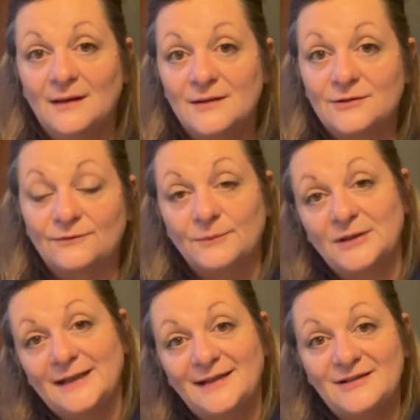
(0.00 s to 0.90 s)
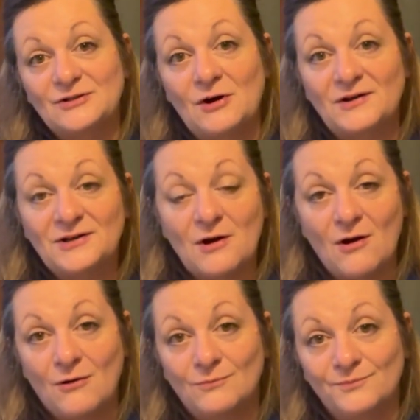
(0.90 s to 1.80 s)
So from the Ladies Garden
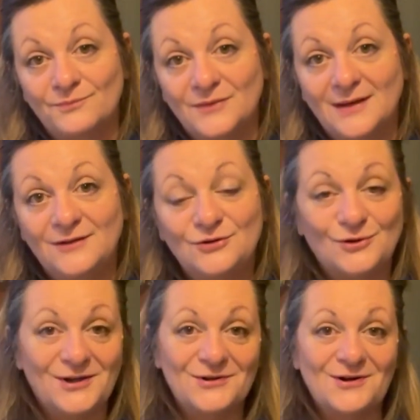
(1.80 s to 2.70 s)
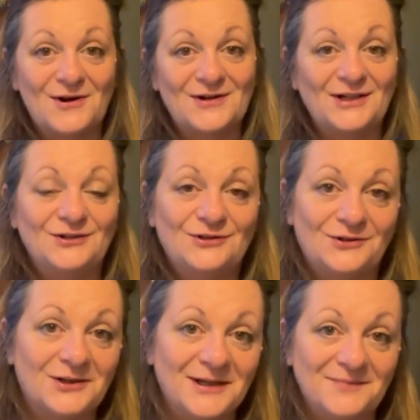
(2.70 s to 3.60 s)
Home, enjoy your gardening
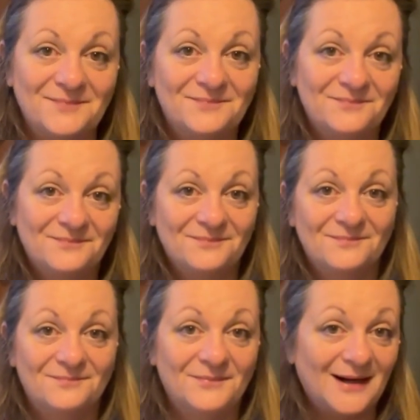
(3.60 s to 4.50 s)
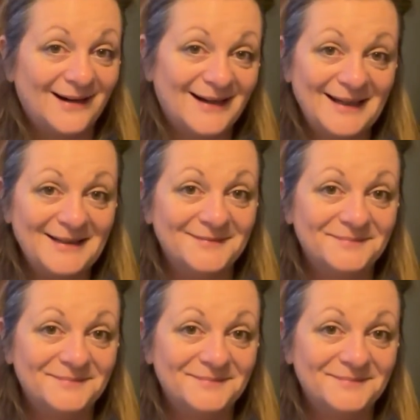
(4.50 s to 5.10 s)
journey. Bye.